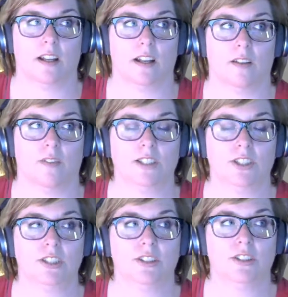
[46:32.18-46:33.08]

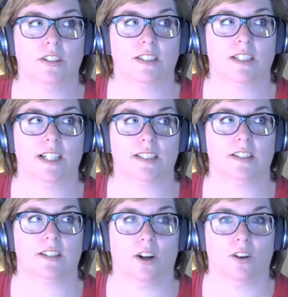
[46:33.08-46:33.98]
once you start to get to
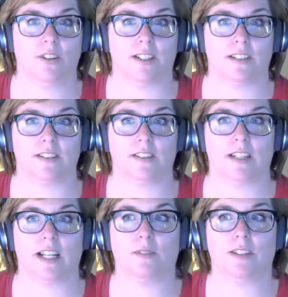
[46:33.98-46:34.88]
know this,
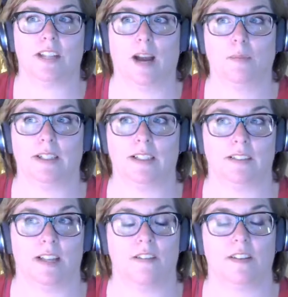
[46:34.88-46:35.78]
then what's happening is
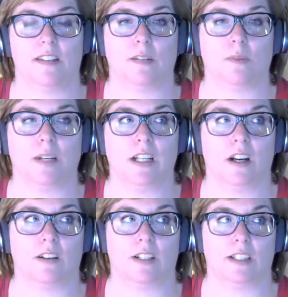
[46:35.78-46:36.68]
everything that we
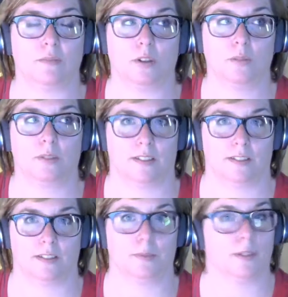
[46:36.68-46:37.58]
know in
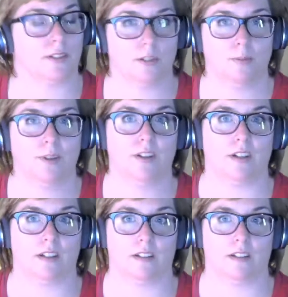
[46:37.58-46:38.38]
WordPress, building community,